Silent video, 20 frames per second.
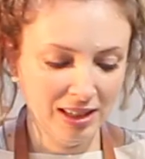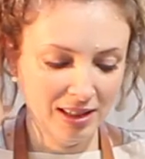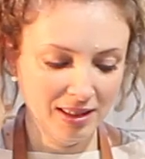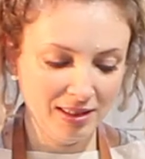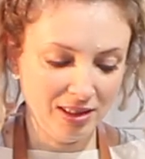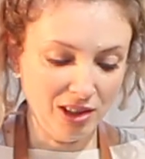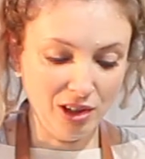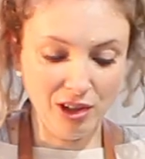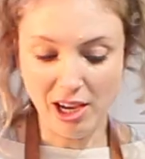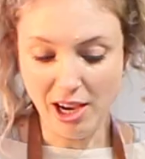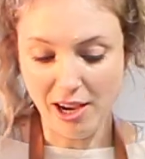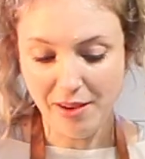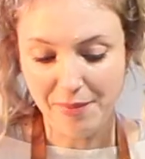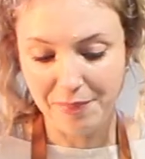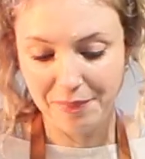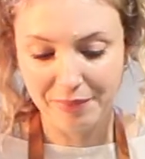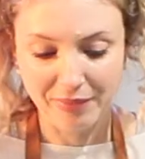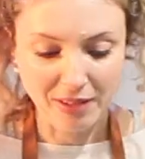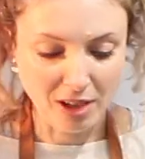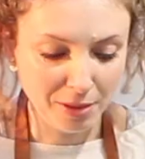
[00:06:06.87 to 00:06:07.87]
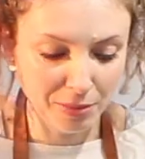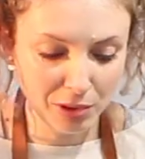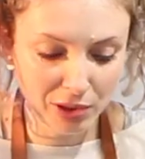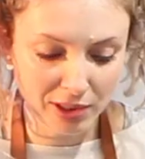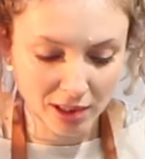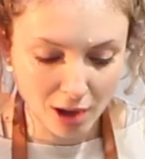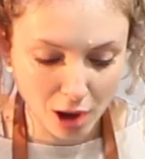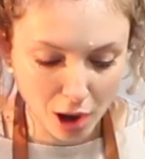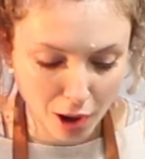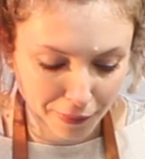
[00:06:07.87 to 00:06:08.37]
So yeah, I'm
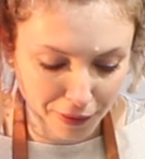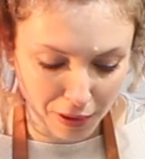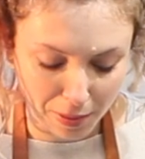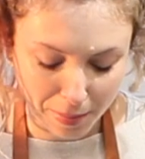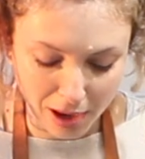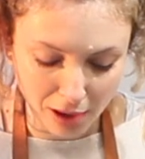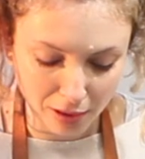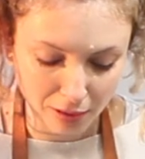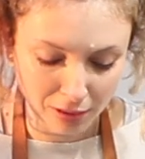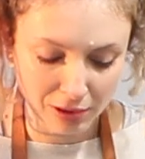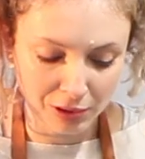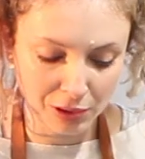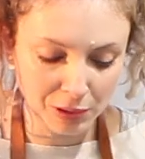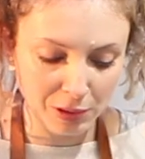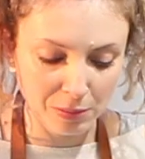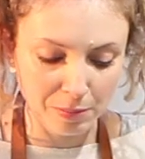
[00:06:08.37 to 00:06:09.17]
using half the amount,